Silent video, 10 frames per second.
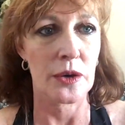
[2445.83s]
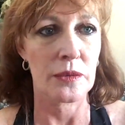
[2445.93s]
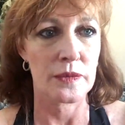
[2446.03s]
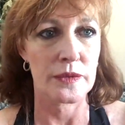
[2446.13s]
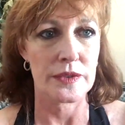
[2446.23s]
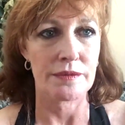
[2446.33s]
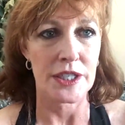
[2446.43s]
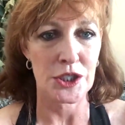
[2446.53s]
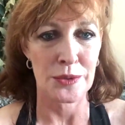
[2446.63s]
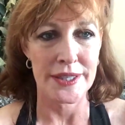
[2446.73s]
I don't know.
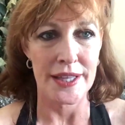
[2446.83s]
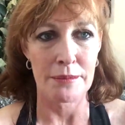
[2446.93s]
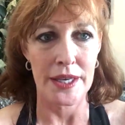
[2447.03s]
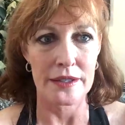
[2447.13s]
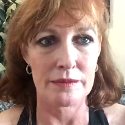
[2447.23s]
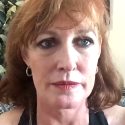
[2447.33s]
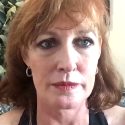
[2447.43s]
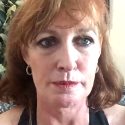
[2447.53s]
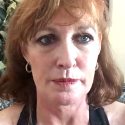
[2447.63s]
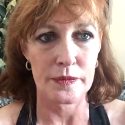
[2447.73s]
I'm not sure what that meant.